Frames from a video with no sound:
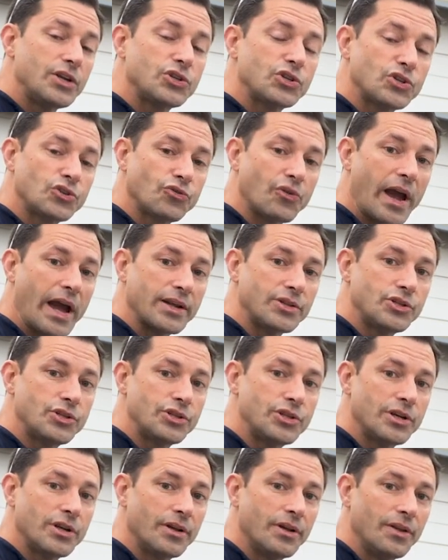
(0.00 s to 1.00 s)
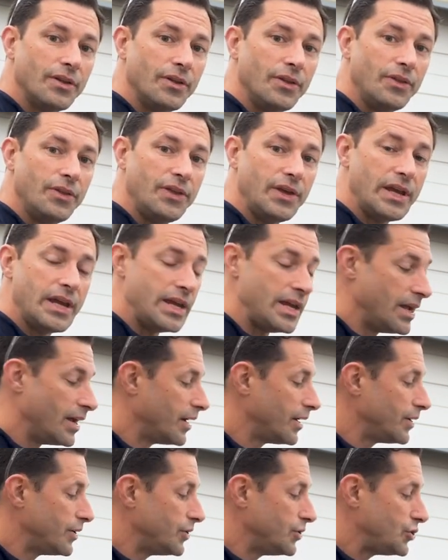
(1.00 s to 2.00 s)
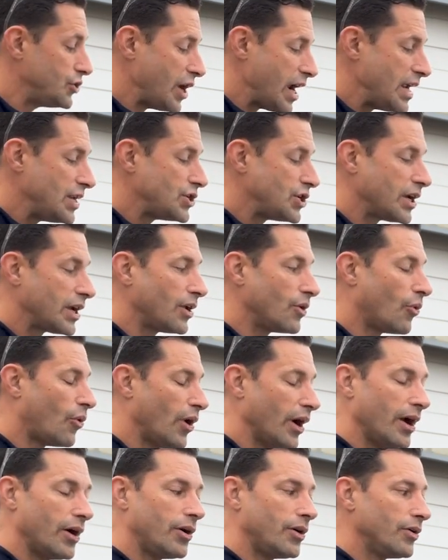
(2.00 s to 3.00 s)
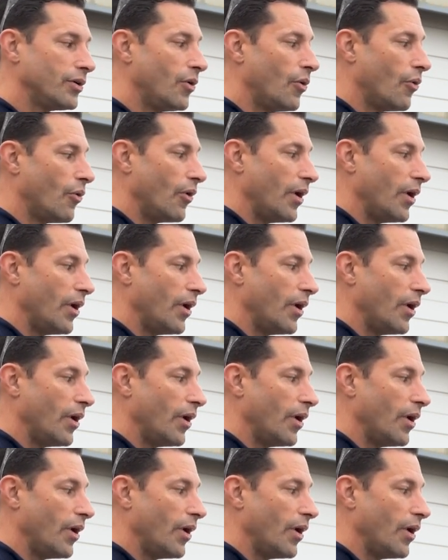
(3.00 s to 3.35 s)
to stretch the changing in oil